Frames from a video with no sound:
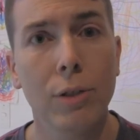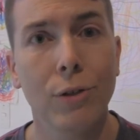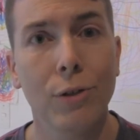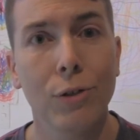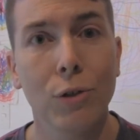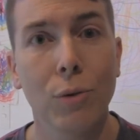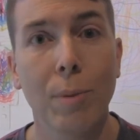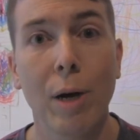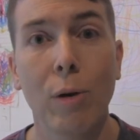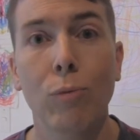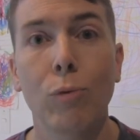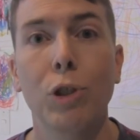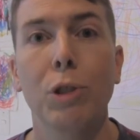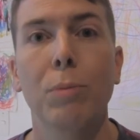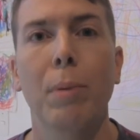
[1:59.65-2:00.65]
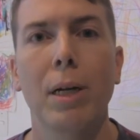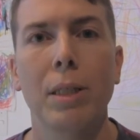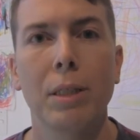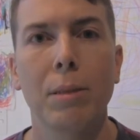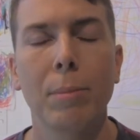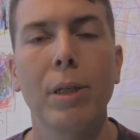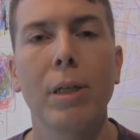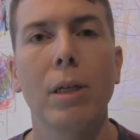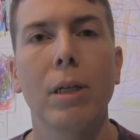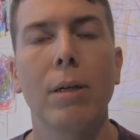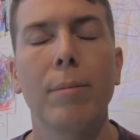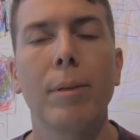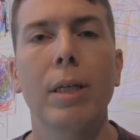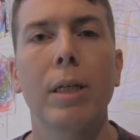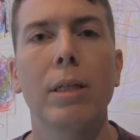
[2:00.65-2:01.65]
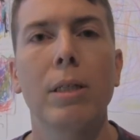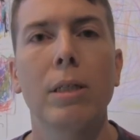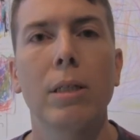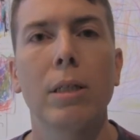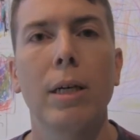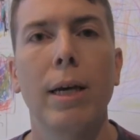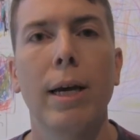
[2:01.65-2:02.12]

it's also about responsibility, because uh,